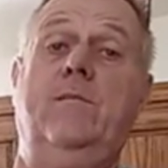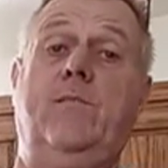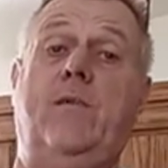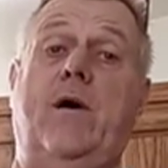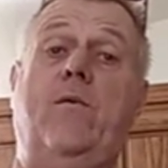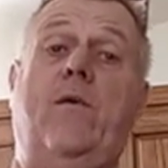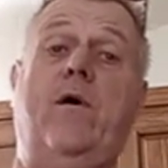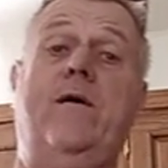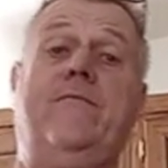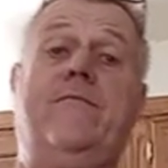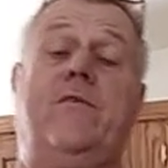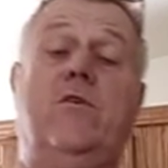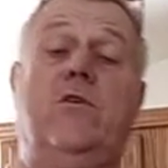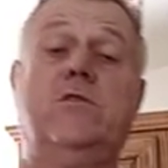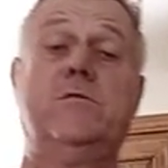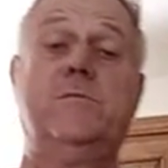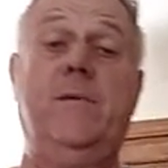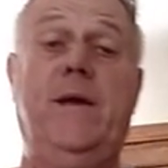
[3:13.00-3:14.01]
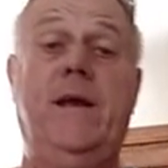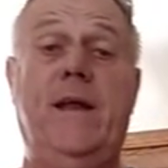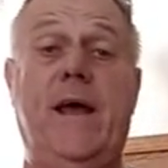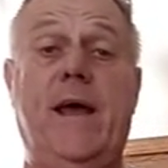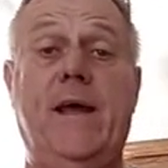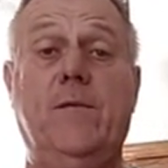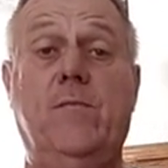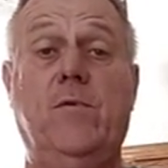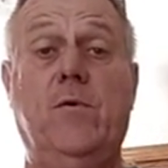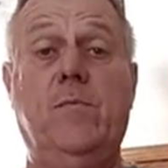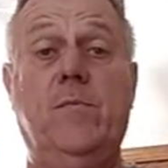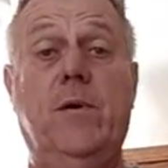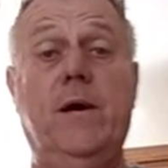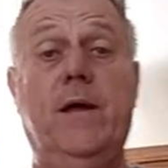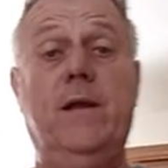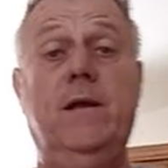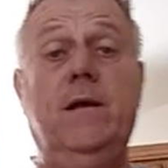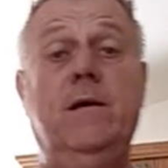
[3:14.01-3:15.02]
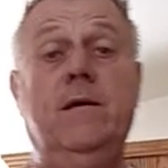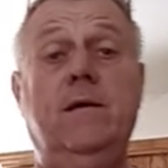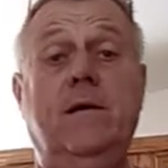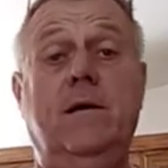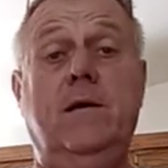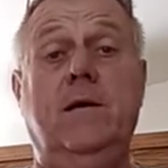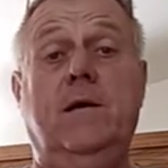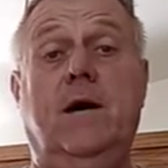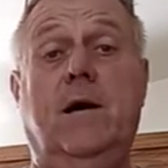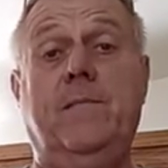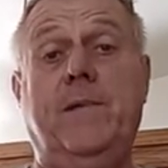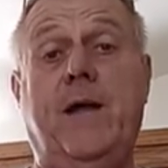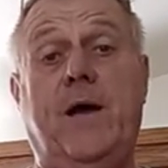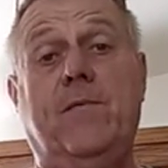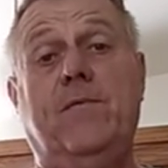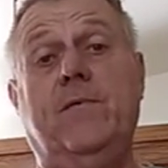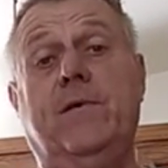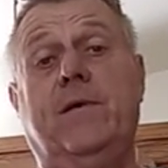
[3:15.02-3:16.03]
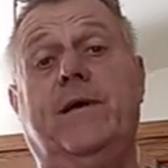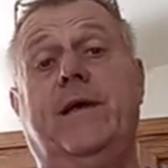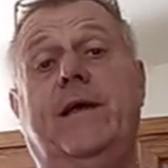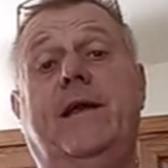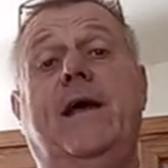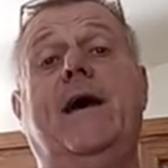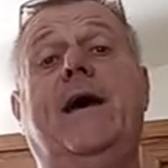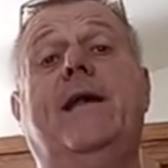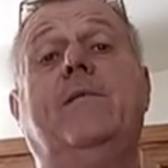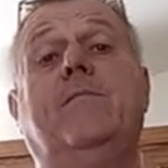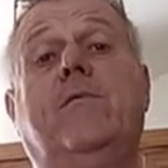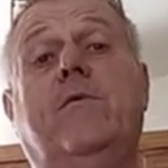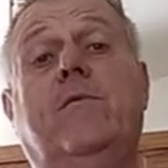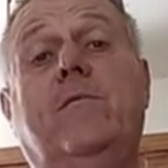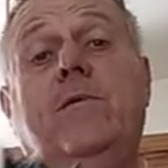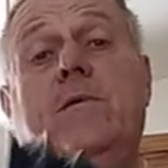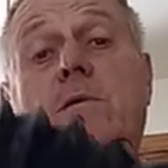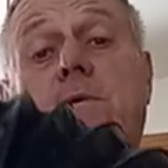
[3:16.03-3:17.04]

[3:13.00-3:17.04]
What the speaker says: my wife calls me an animal, but I'm not really an animal.